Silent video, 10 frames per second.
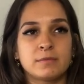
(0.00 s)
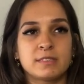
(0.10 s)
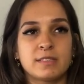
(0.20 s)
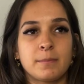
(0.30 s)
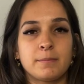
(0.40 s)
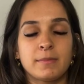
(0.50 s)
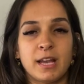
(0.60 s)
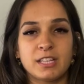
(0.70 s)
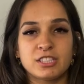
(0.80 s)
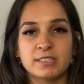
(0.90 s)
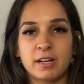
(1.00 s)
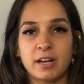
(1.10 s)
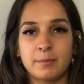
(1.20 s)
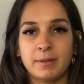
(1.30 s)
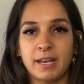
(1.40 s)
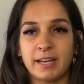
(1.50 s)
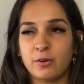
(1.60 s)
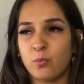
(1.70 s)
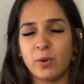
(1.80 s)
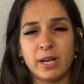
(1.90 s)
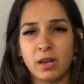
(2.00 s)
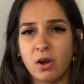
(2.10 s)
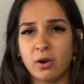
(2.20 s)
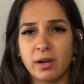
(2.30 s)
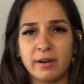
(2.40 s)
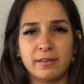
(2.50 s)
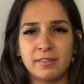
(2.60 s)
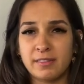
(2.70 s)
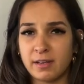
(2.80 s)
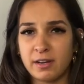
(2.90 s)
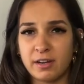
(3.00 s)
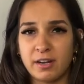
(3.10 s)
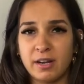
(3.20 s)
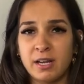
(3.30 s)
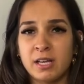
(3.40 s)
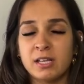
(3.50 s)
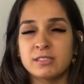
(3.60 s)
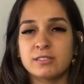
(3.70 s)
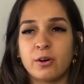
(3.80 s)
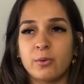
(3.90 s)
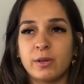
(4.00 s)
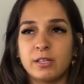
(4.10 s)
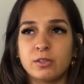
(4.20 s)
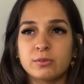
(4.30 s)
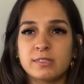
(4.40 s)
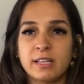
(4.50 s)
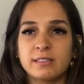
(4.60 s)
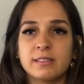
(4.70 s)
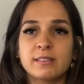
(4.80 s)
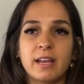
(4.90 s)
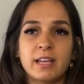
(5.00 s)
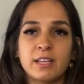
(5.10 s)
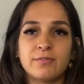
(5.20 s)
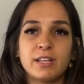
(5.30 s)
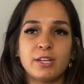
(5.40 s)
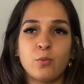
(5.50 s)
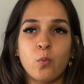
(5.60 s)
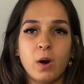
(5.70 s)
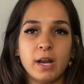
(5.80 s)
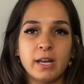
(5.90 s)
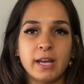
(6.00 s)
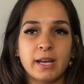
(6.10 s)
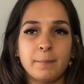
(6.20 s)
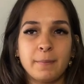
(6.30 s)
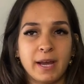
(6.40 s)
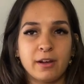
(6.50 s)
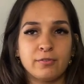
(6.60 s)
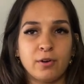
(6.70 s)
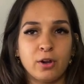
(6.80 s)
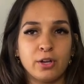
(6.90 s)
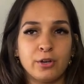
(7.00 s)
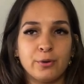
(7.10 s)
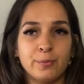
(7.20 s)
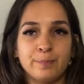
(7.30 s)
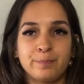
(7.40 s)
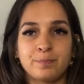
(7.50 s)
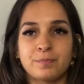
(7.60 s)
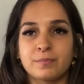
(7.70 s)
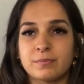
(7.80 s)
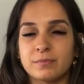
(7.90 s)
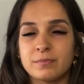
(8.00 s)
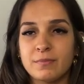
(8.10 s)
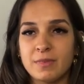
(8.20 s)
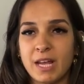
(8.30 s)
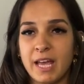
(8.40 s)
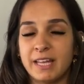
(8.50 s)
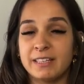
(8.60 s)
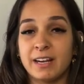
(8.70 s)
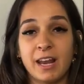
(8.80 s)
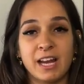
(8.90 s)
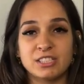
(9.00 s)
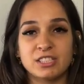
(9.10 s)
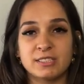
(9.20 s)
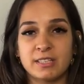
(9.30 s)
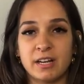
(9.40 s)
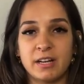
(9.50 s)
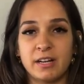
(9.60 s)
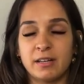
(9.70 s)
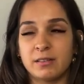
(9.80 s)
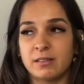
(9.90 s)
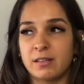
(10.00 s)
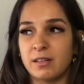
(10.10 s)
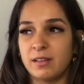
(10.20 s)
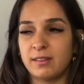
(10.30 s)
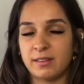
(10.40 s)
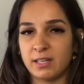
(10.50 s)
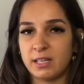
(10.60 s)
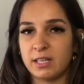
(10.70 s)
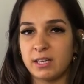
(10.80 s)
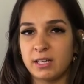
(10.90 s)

Some lashes are gonna be like way longer, thicker. So in those cases, like if they want like a mega volume and their lashes are thick